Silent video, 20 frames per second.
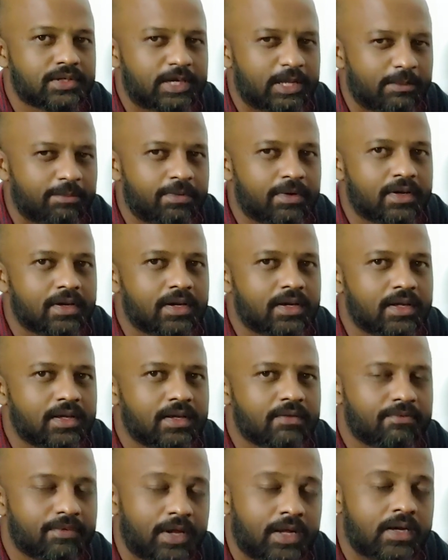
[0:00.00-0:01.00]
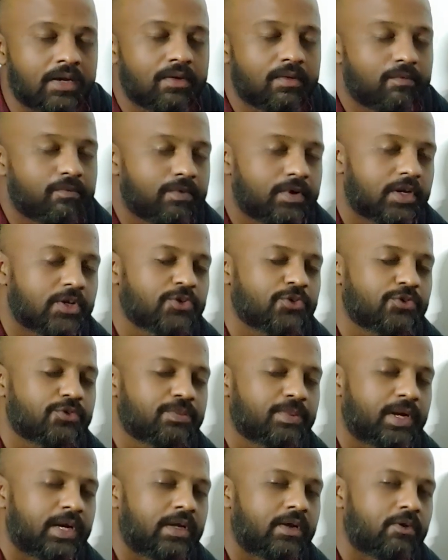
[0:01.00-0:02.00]
typically if it has
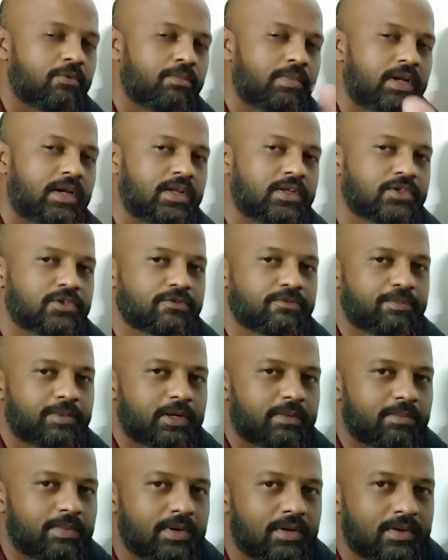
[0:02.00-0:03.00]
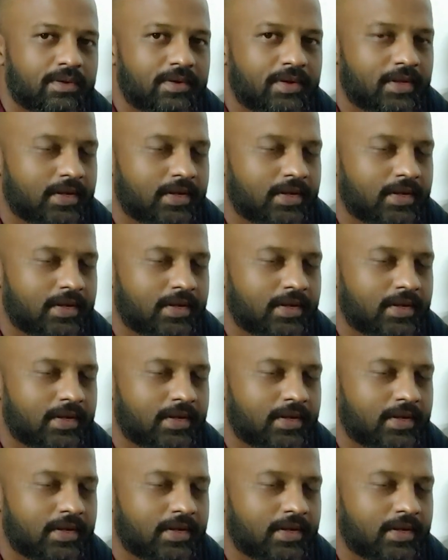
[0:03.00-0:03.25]
spread to millions of people,